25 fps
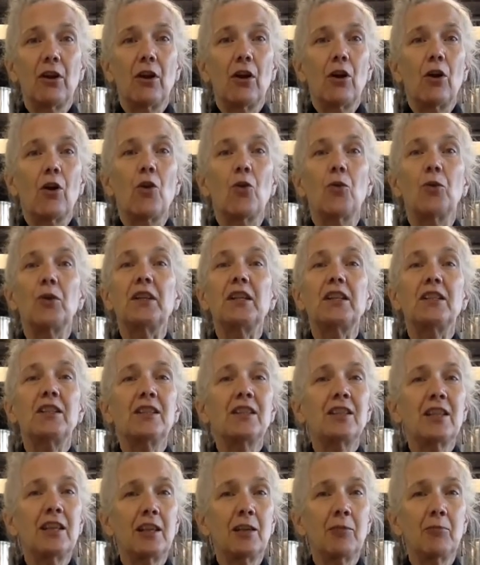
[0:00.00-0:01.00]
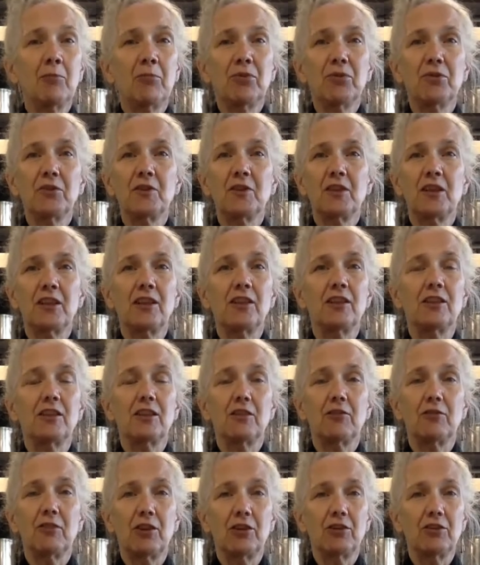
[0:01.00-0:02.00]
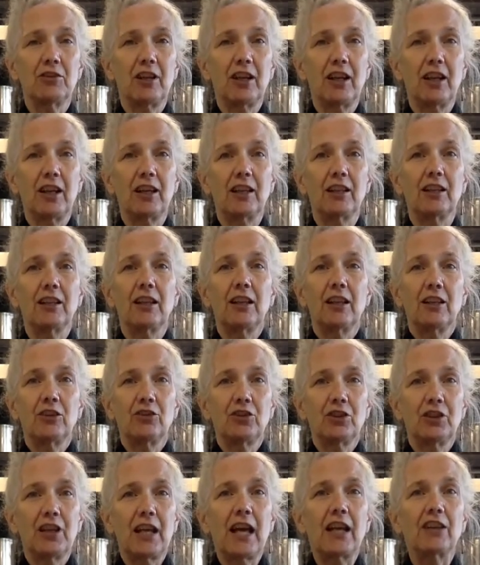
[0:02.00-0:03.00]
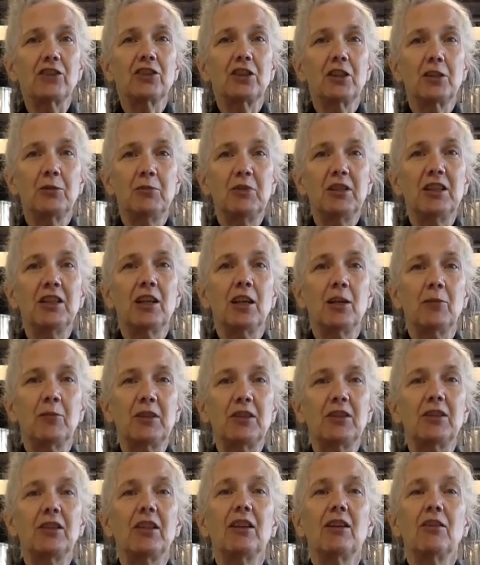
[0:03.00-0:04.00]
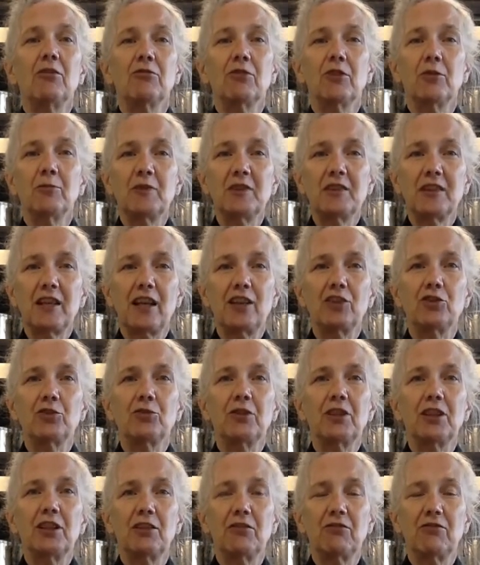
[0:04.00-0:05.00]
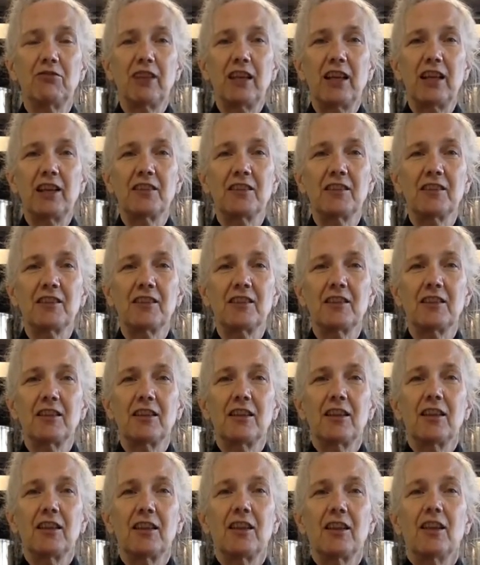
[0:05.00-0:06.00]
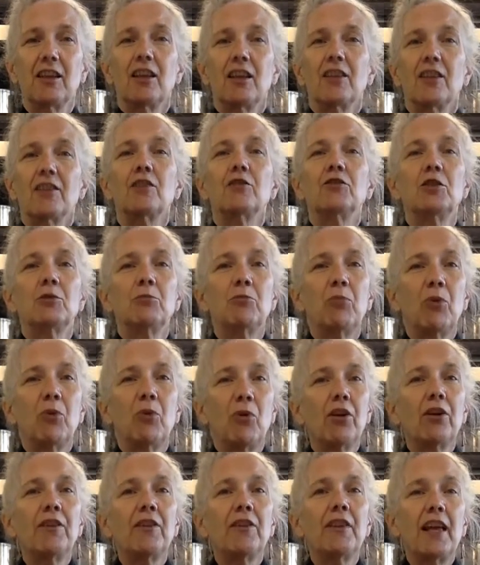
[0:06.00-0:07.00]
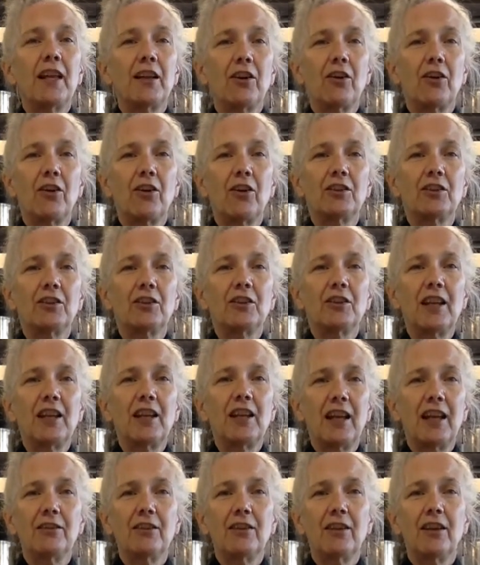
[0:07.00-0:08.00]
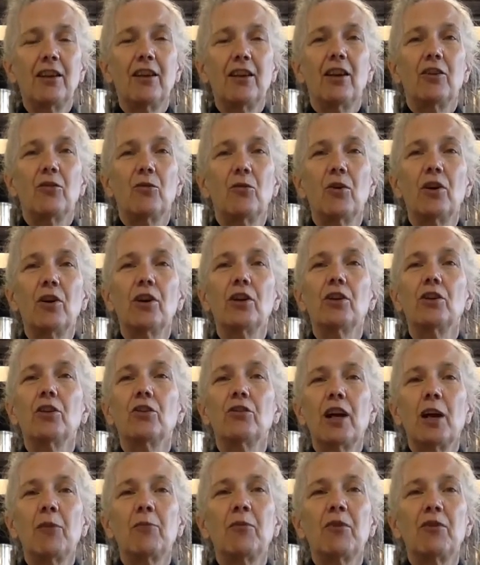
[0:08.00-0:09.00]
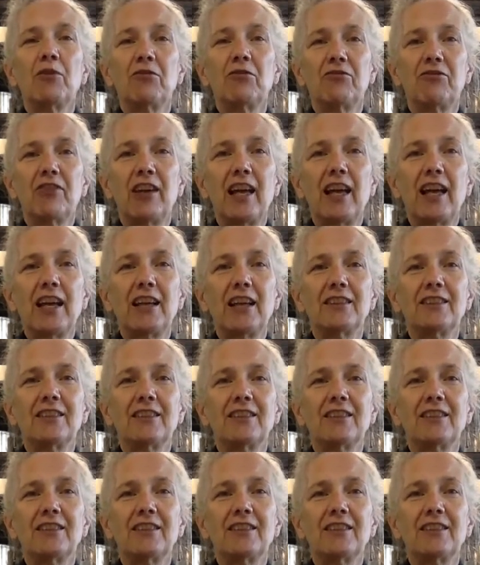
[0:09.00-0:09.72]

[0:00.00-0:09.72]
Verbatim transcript: Only 10% of our diet should actually be coming from saturated fats. So to boil that all down, 1 gram of fat